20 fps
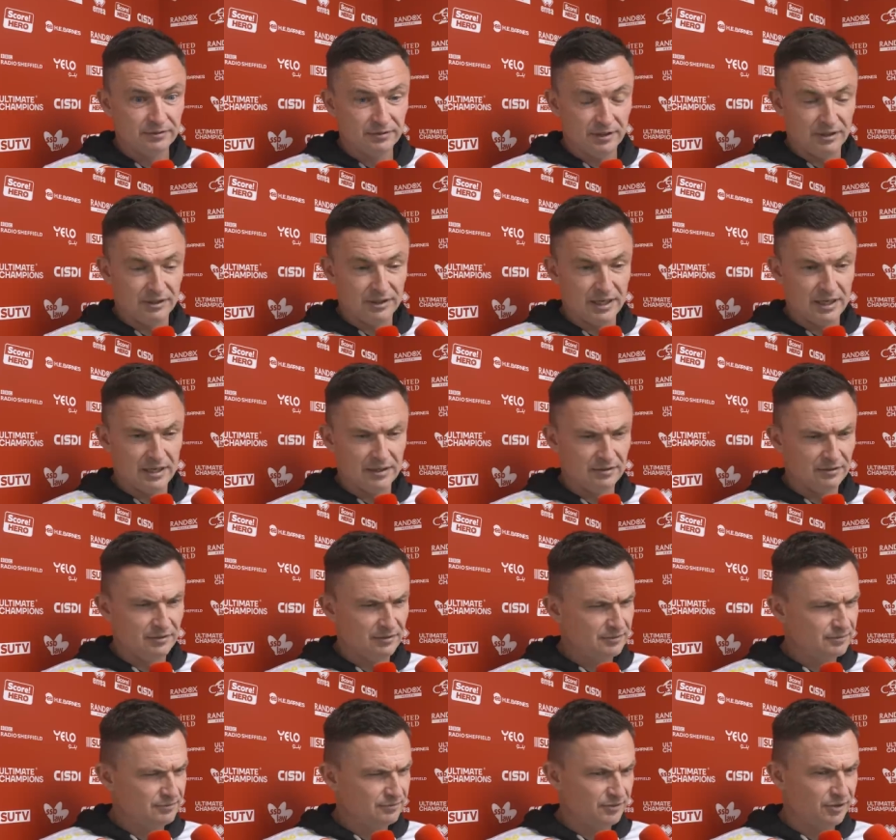and
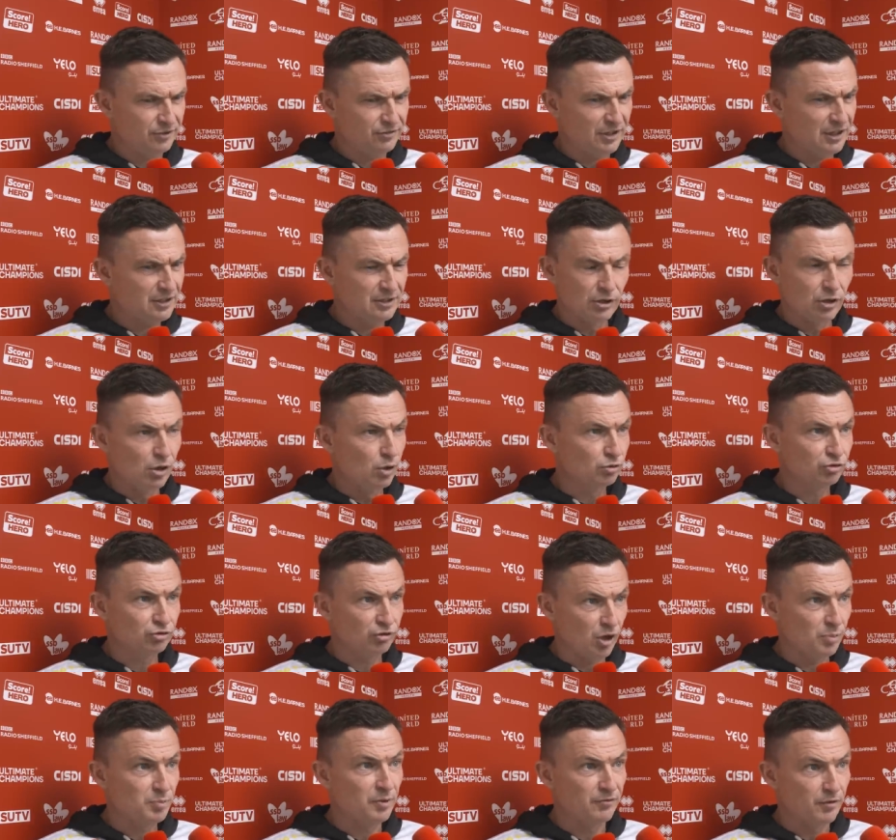then the second goal
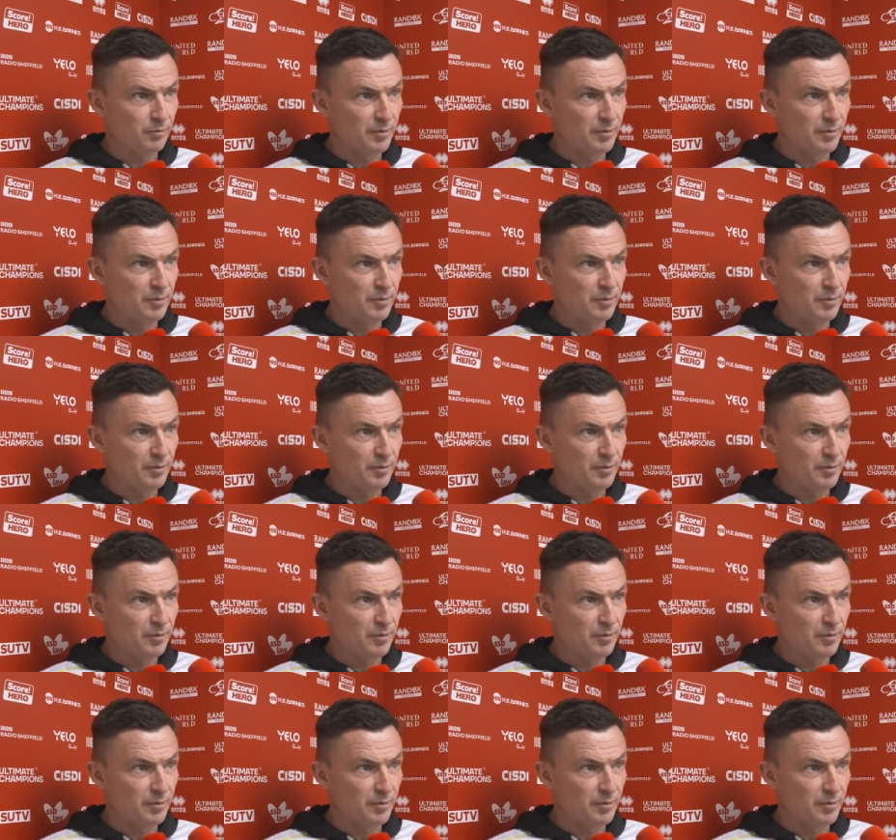sloppy